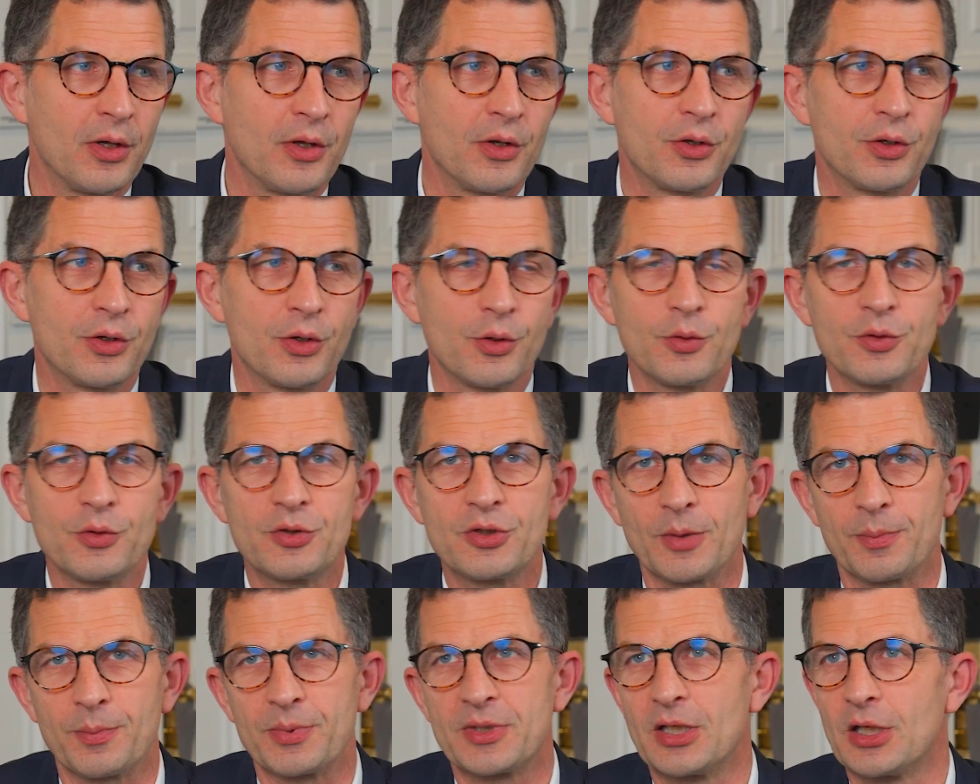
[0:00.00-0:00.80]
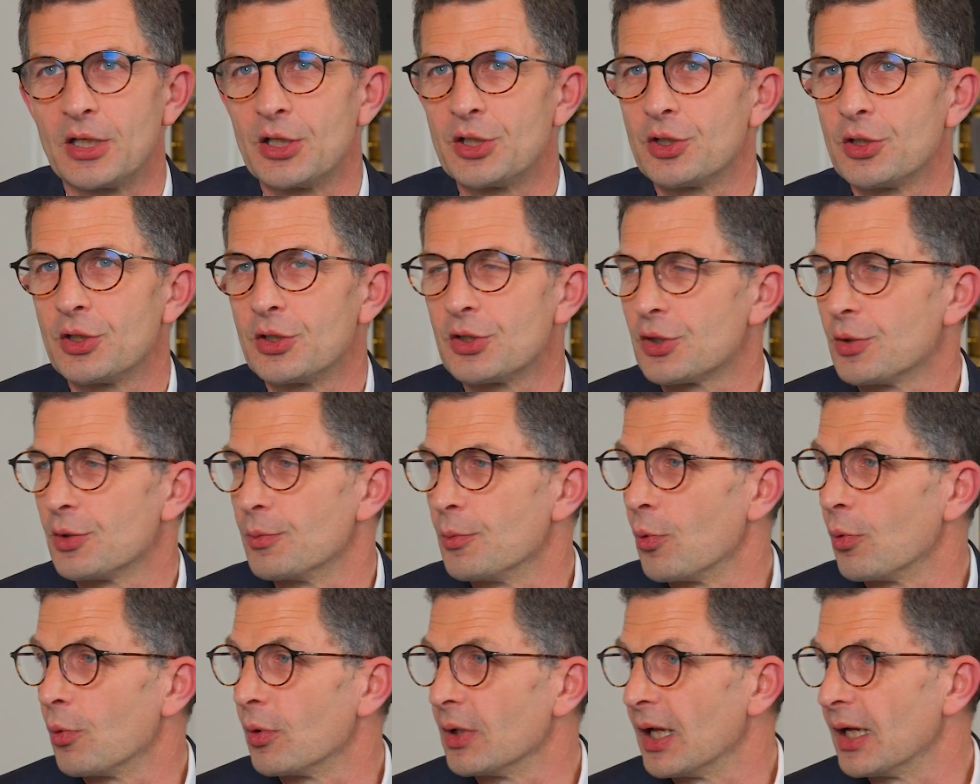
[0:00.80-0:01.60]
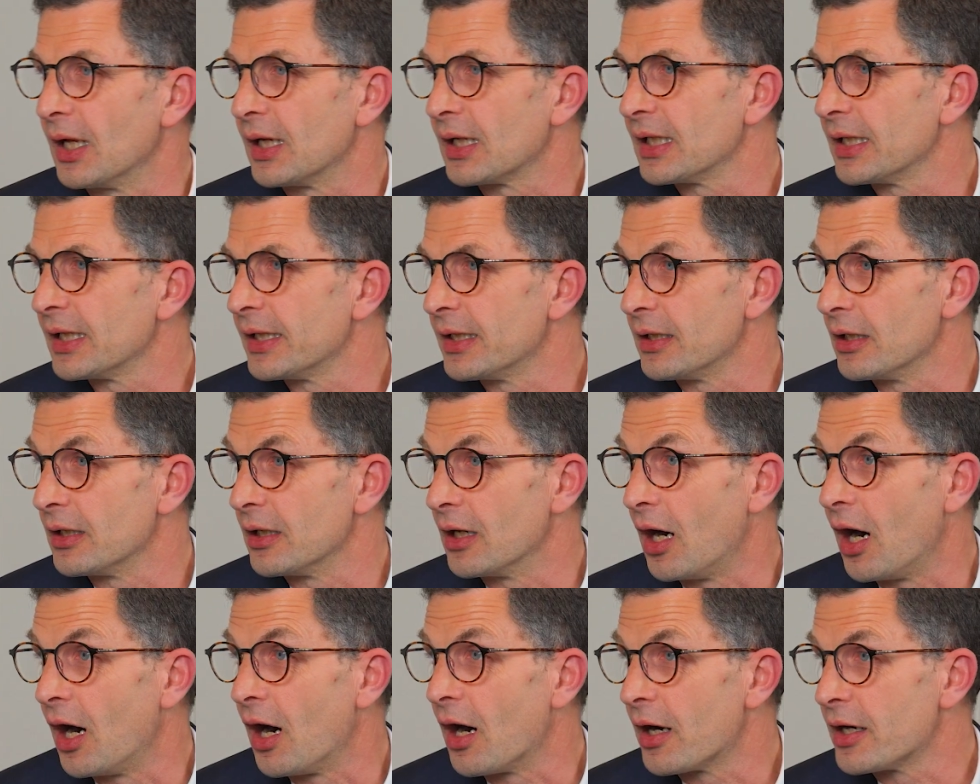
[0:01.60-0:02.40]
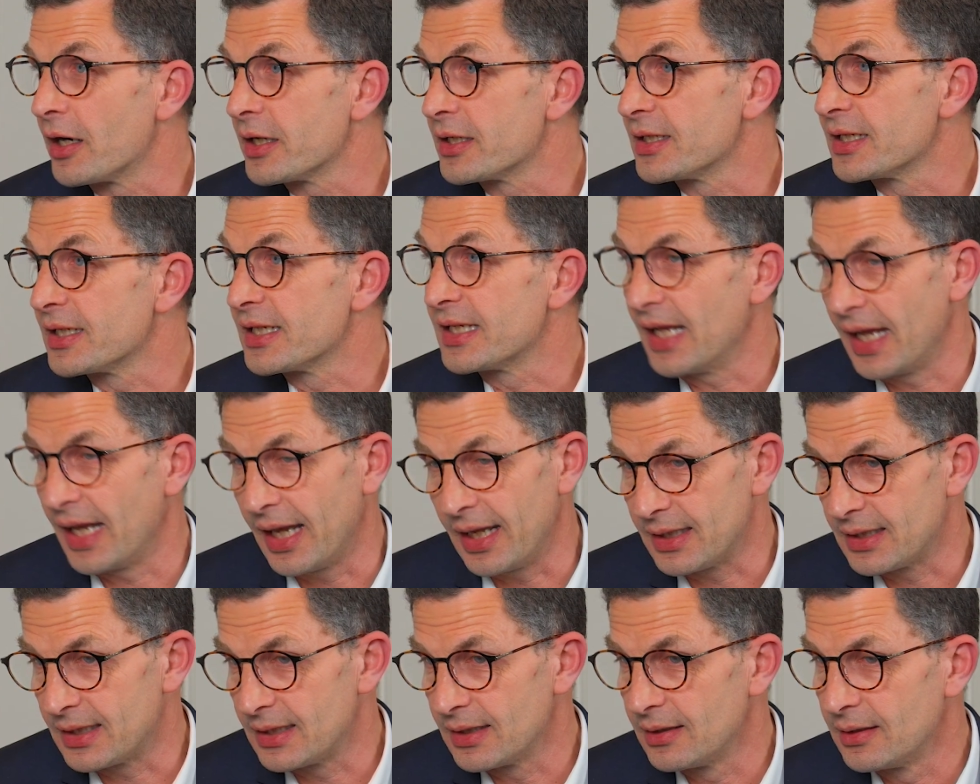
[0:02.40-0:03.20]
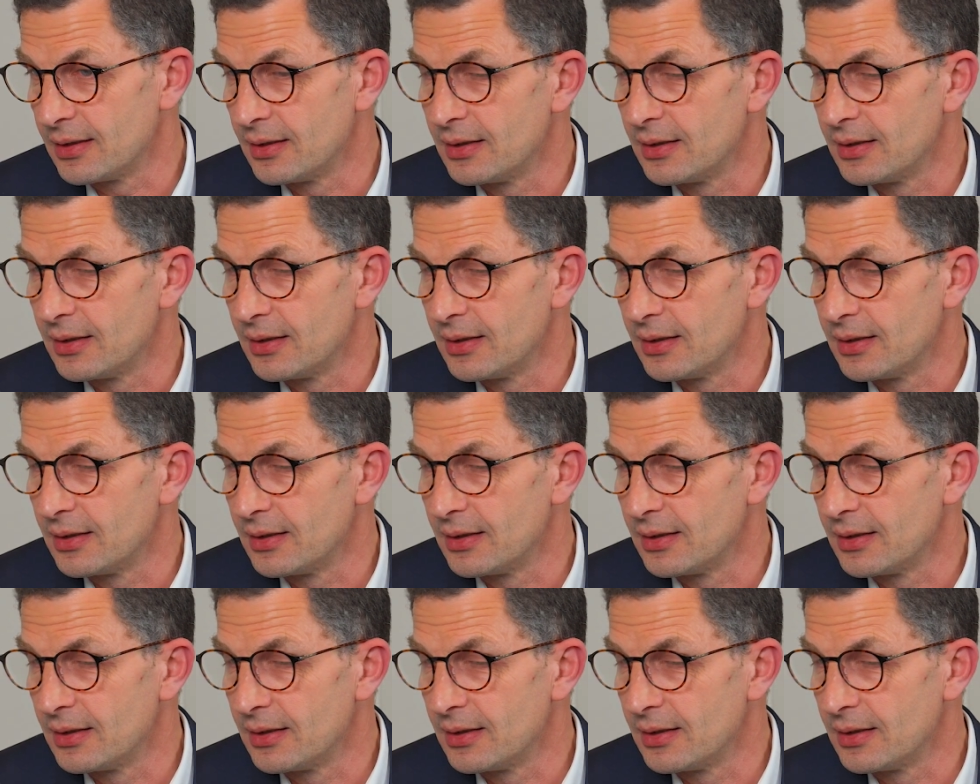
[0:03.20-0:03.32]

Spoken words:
those substations, the more likely you are to get